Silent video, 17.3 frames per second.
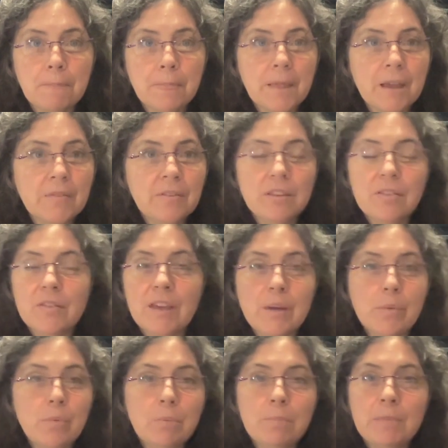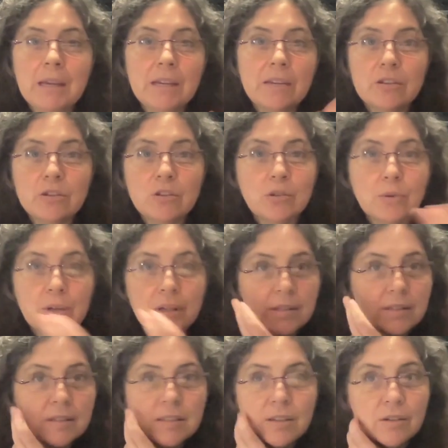and then they will make the
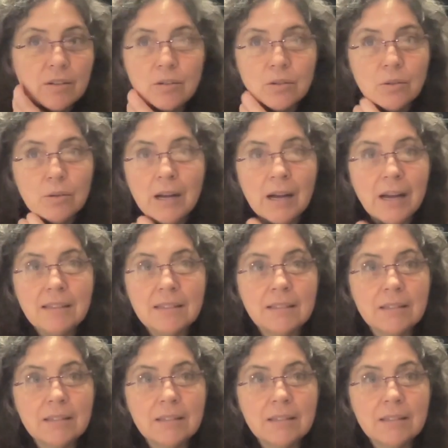choices their soul has